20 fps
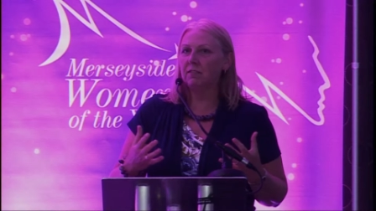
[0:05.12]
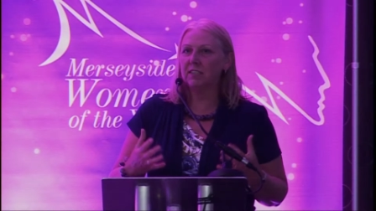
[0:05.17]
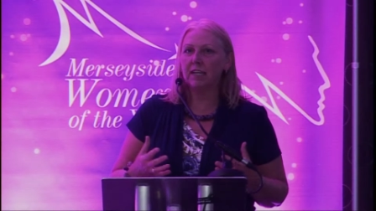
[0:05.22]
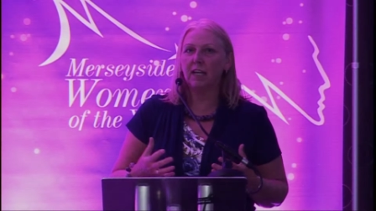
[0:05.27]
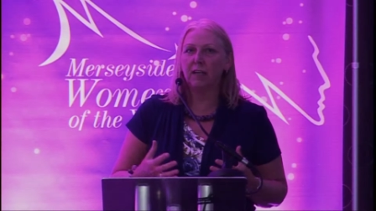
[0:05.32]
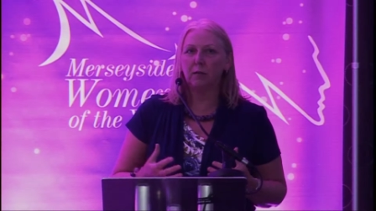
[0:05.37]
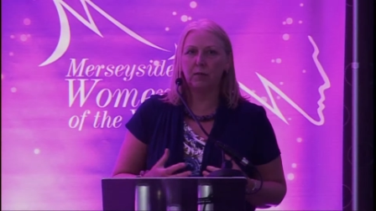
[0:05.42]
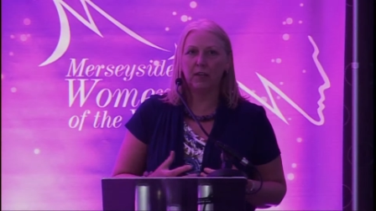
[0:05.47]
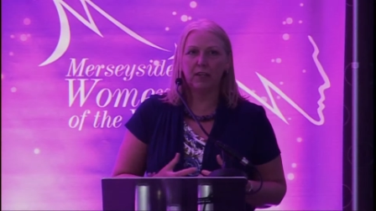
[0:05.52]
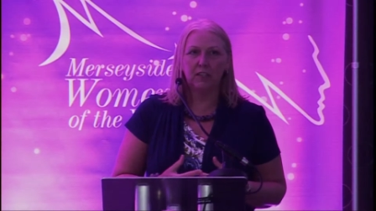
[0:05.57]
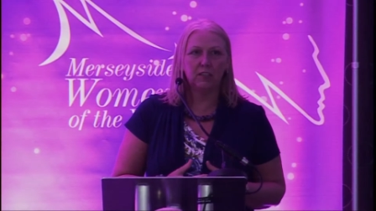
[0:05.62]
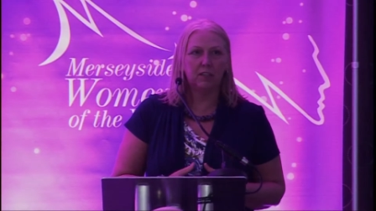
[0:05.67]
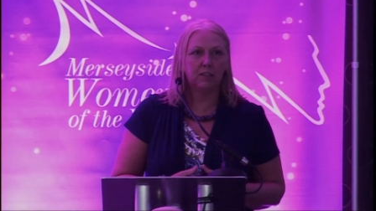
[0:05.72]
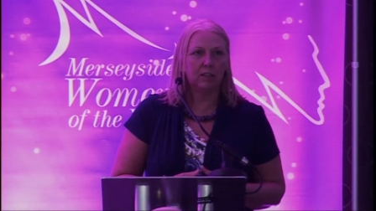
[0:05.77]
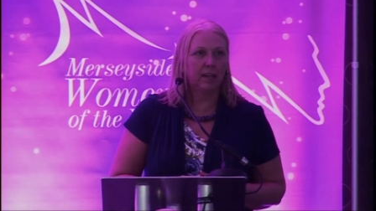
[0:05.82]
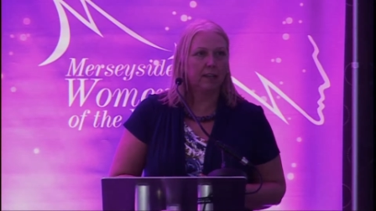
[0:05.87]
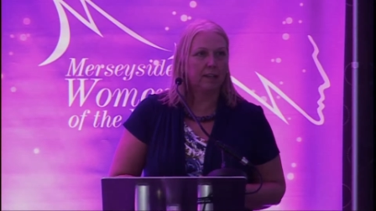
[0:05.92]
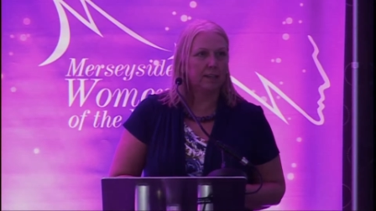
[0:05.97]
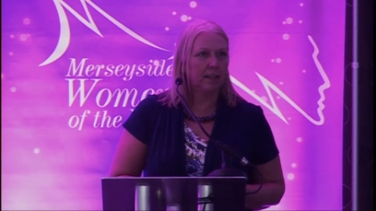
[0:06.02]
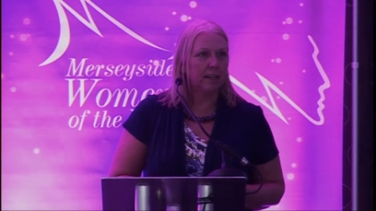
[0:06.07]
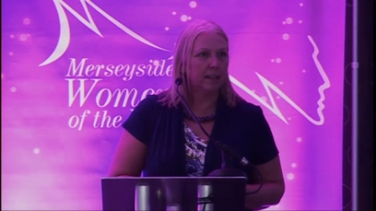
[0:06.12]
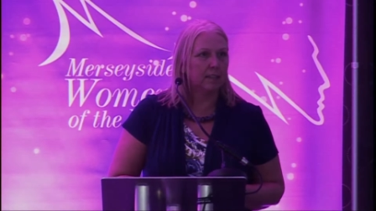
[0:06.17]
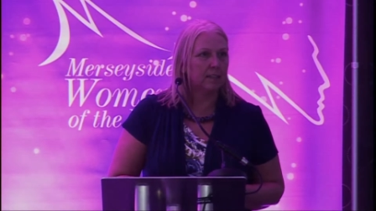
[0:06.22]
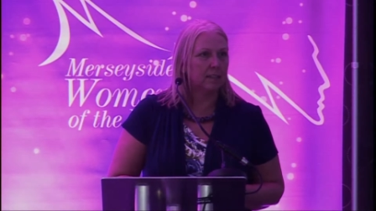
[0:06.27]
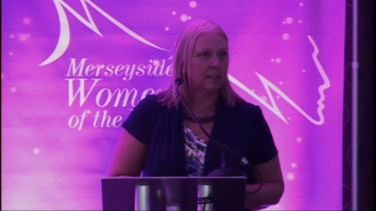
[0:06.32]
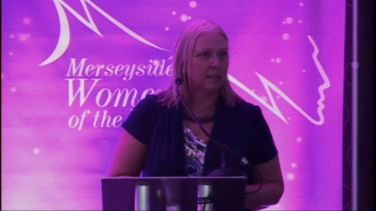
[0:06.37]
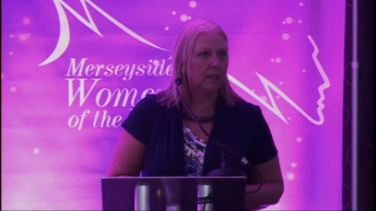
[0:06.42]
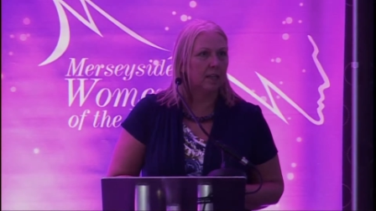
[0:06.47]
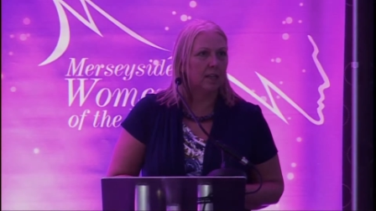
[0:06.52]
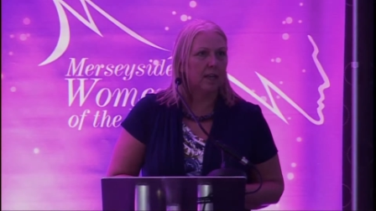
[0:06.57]
a celebration like
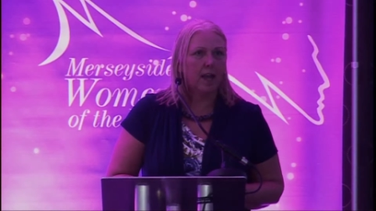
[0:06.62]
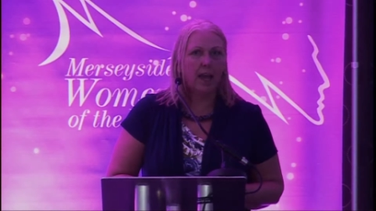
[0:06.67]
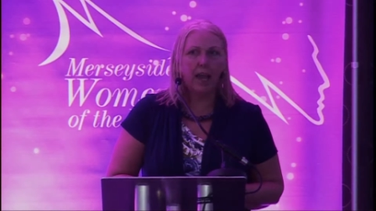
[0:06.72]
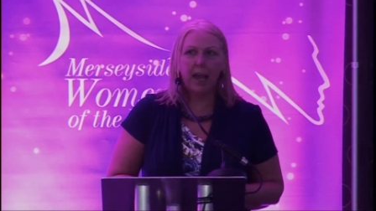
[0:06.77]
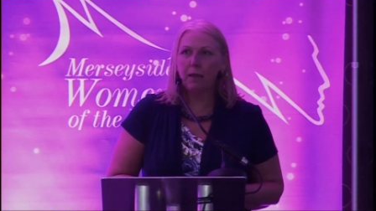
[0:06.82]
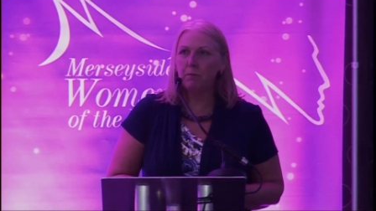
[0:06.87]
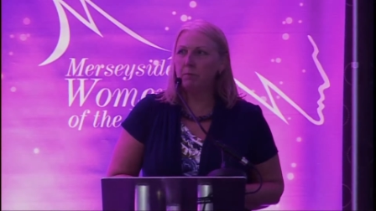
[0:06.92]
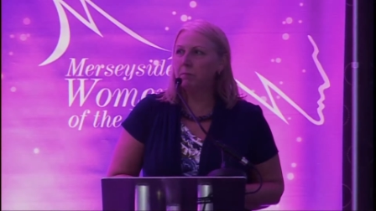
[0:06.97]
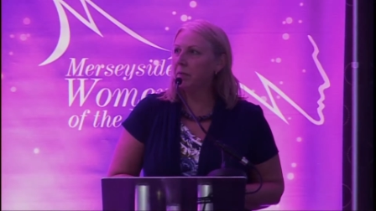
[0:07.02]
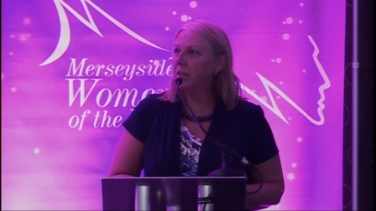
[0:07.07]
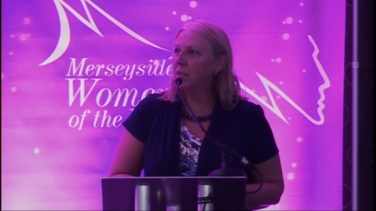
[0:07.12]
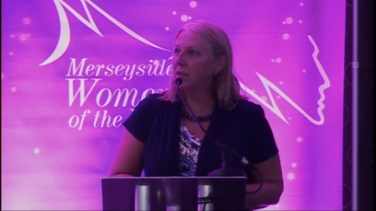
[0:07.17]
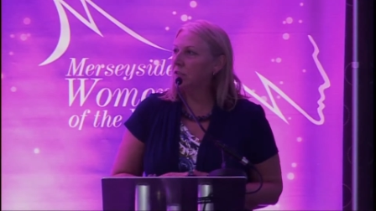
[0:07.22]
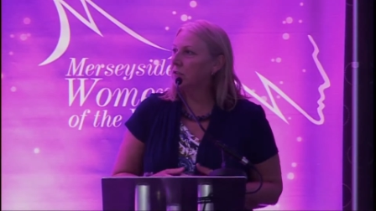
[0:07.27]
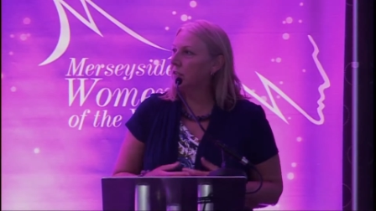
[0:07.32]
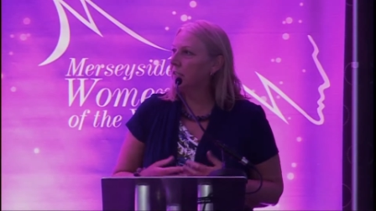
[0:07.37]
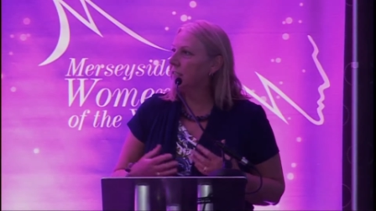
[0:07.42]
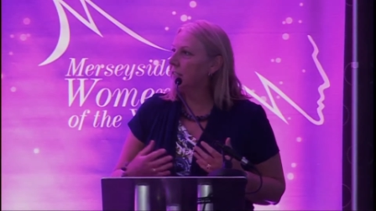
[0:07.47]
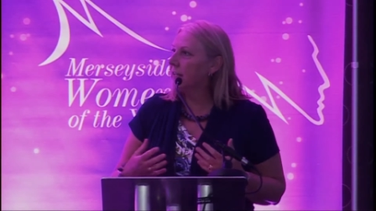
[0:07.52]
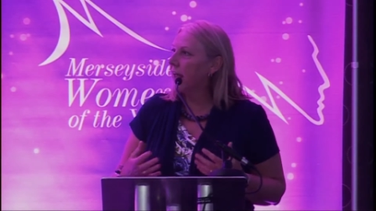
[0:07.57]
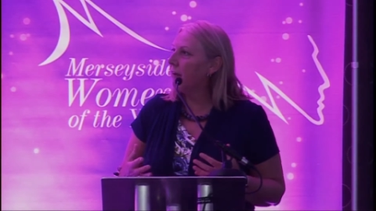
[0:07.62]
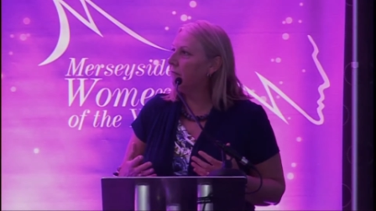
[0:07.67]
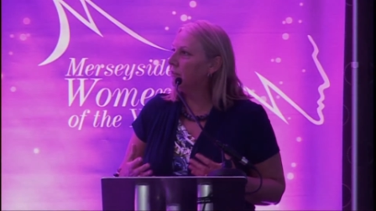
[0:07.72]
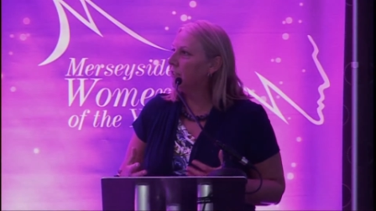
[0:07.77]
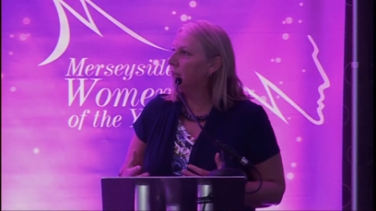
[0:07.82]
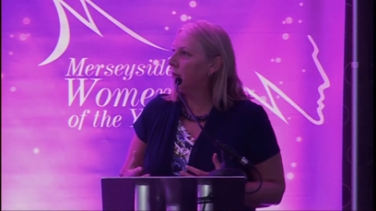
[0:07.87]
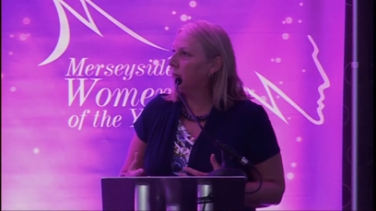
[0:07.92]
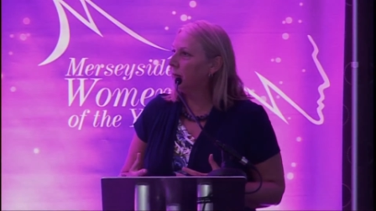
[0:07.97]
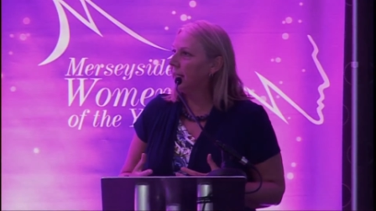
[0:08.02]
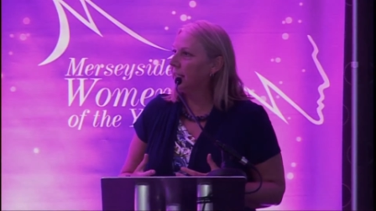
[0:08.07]
this um, because it's ever
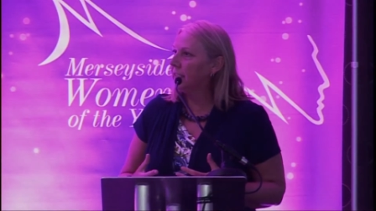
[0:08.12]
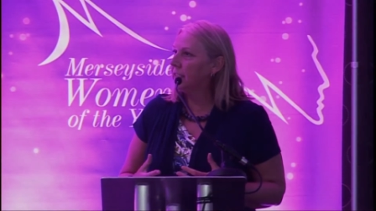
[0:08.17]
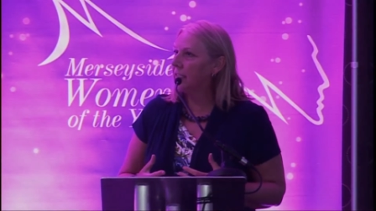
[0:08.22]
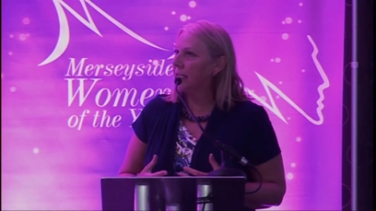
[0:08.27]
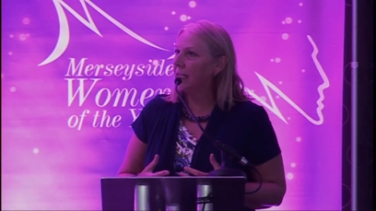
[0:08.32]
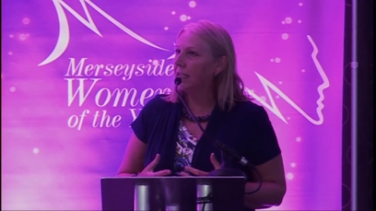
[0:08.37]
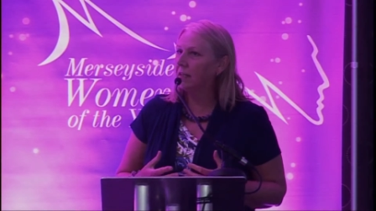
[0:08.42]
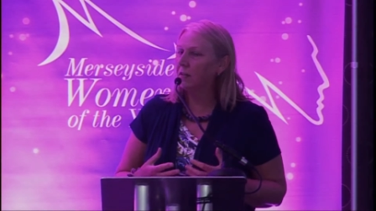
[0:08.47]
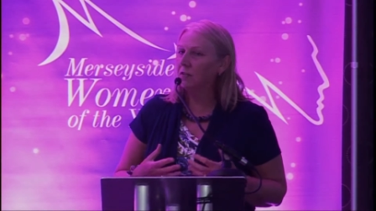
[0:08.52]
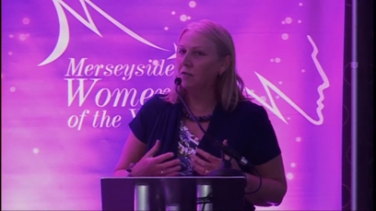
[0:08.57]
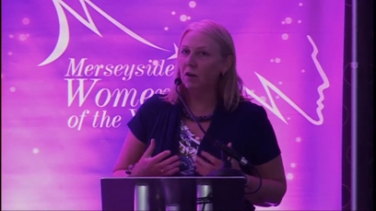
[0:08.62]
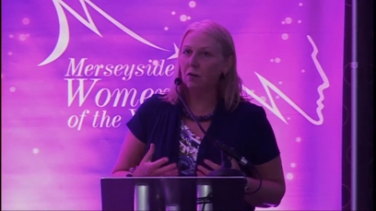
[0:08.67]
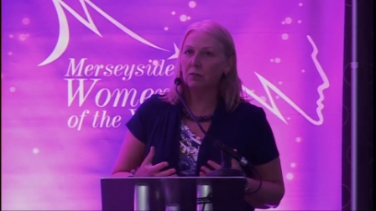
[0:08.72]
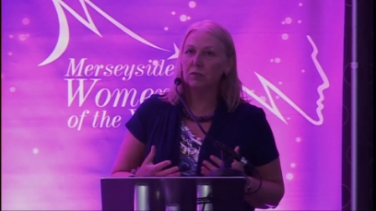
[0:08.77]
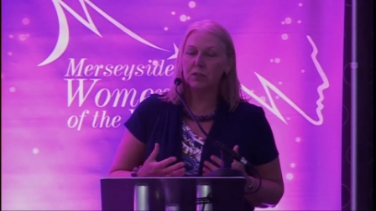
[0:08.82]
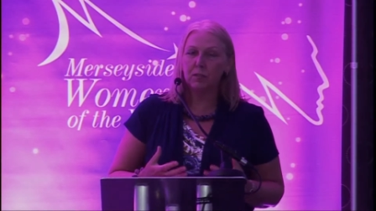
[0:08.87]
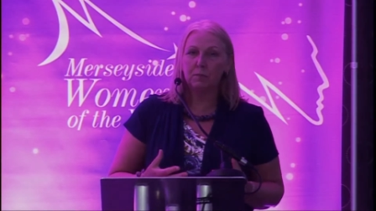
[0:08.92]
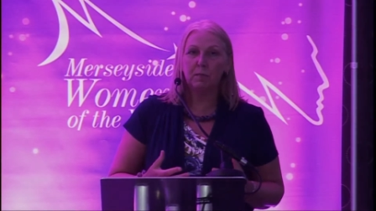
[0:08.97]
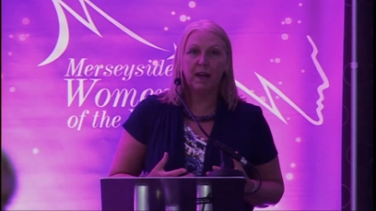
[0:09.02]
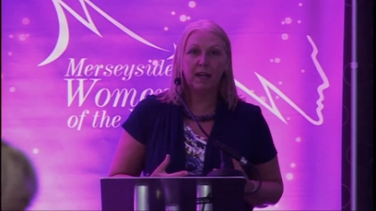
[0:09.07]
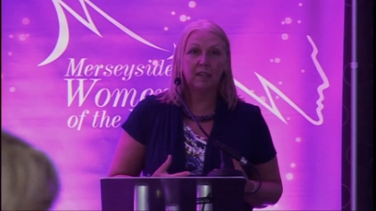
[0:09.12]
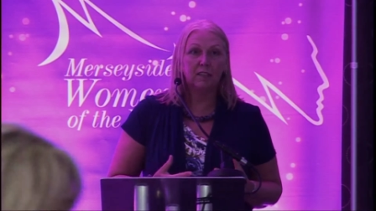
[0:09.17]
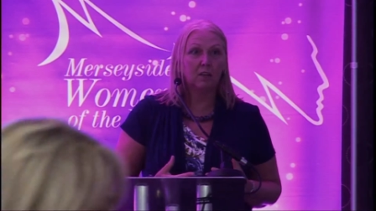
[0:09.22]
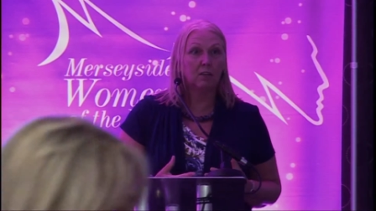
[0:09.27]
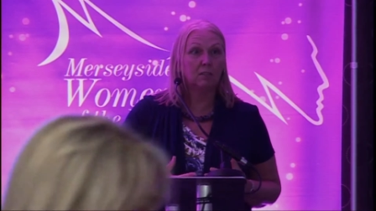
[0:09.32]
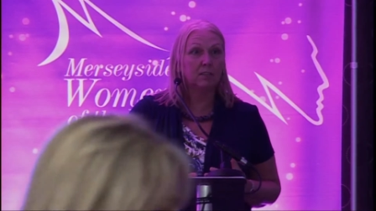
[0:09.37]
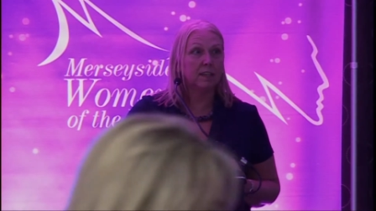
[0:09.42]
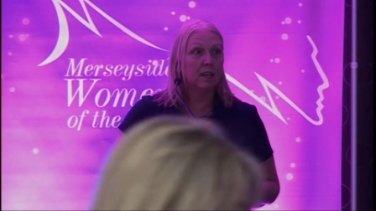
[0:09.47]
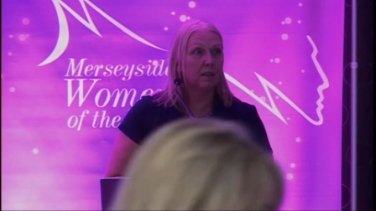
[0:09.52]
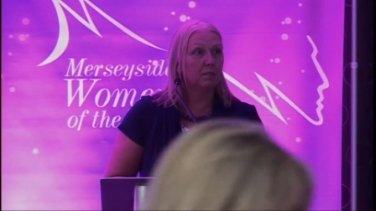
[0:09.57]
so easy not to pat
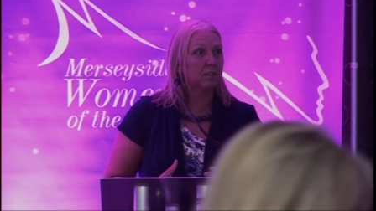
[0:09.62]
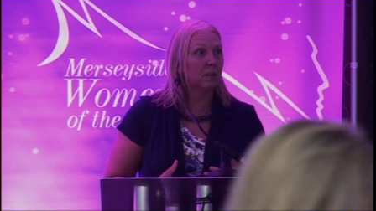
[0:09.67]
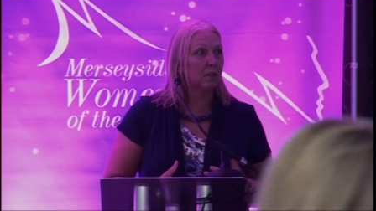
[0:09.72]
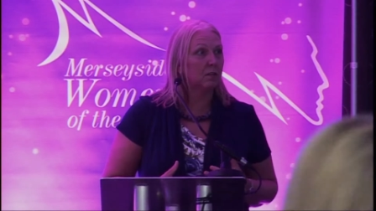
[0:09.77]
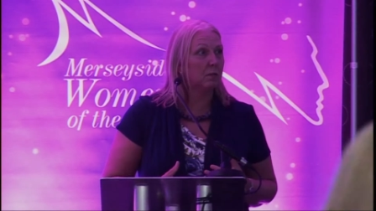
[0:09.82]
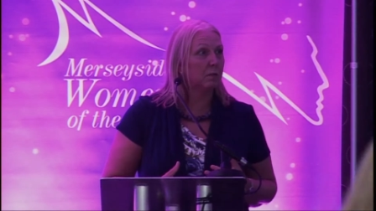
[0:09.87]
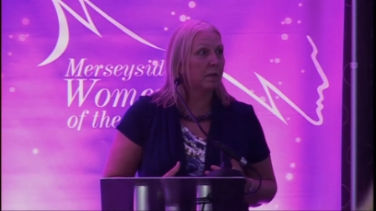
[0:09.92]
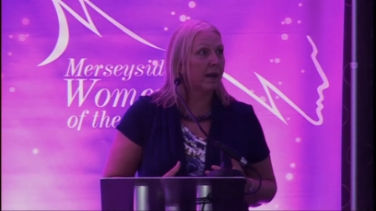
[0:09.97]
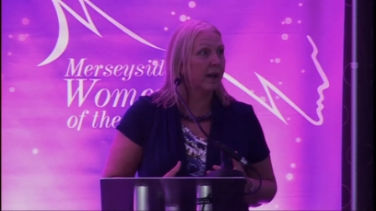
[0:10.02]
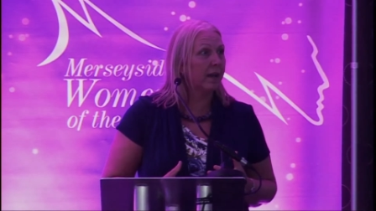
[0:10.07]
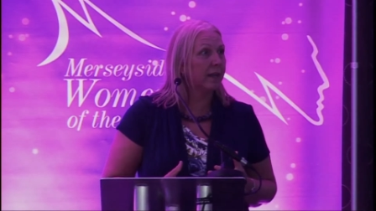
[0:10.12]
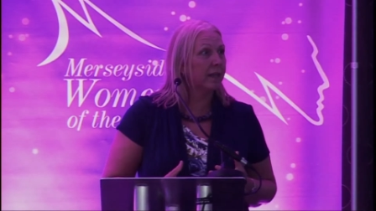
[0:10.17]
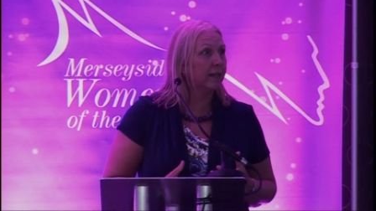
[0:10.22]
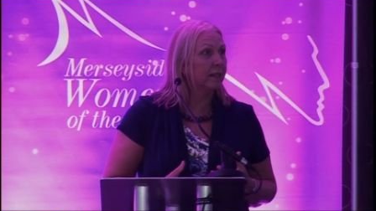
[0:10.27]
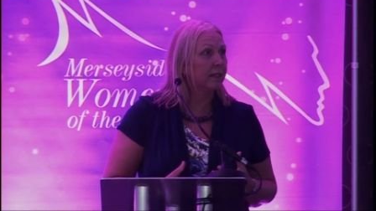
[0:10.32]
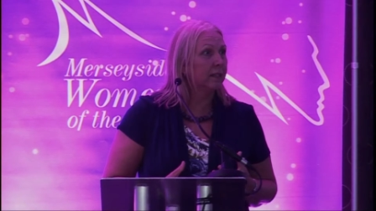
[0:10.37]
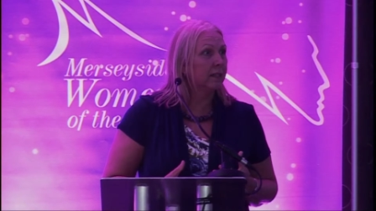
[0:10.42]
ourselves on the back